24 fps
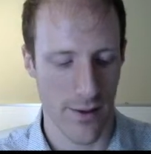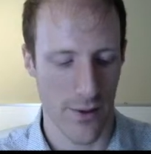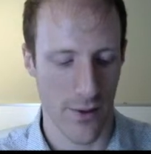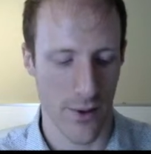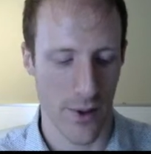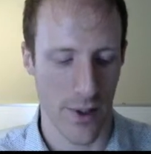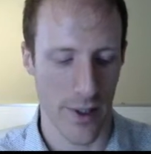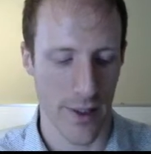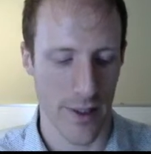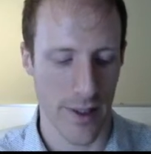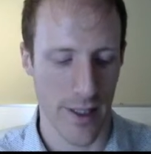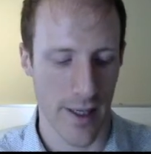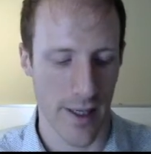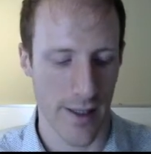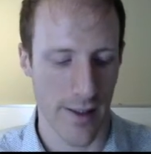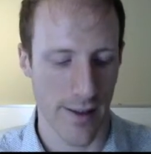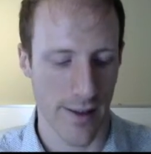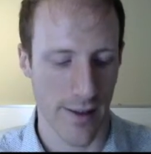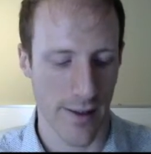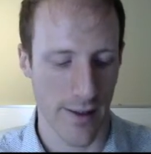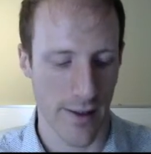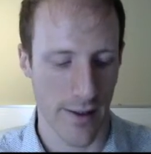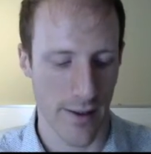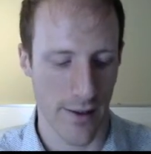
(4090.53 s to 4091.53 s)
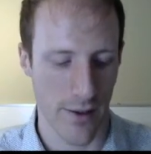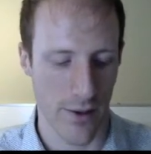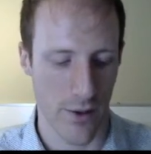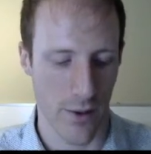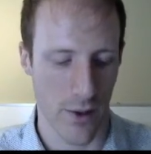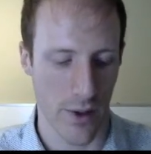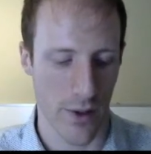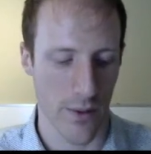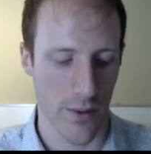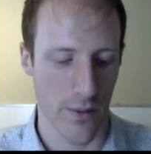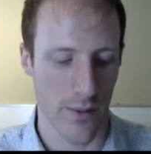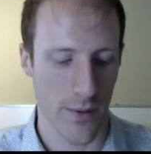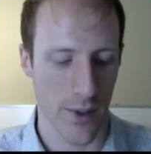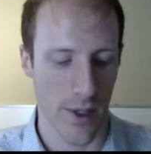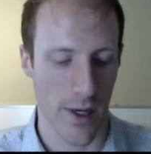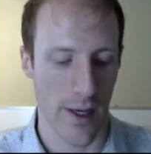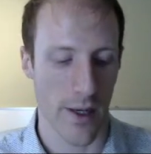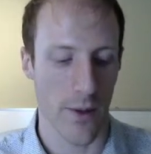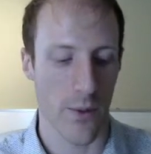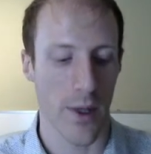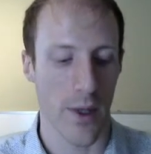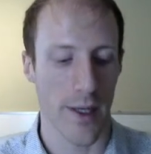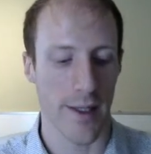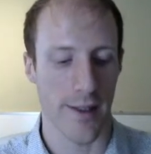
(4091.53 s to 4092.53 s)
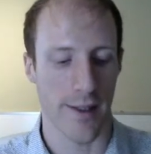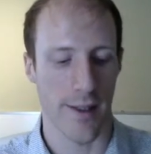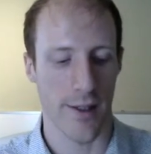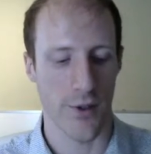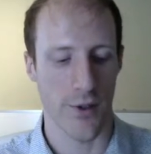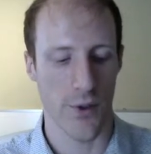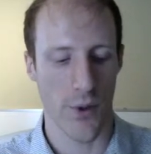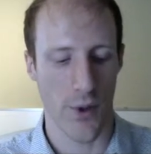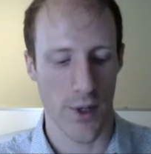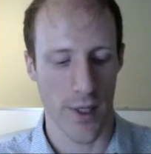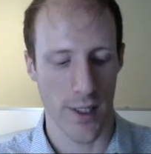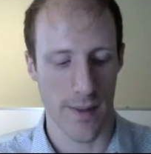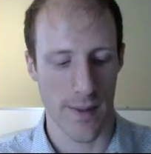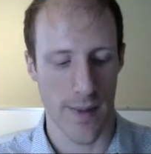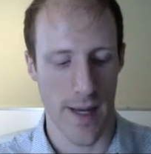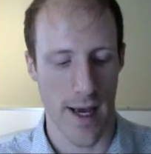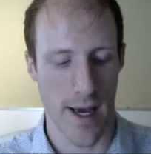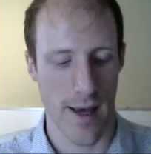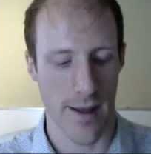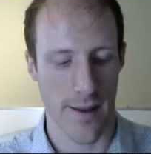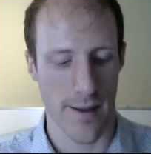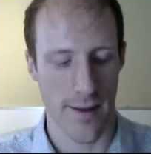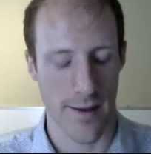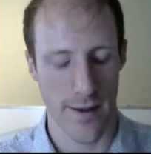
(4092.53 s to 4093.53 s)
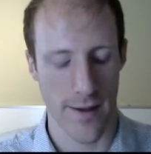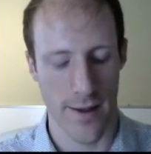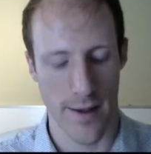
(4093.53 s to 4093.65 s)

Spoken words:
Or what is the shortest path?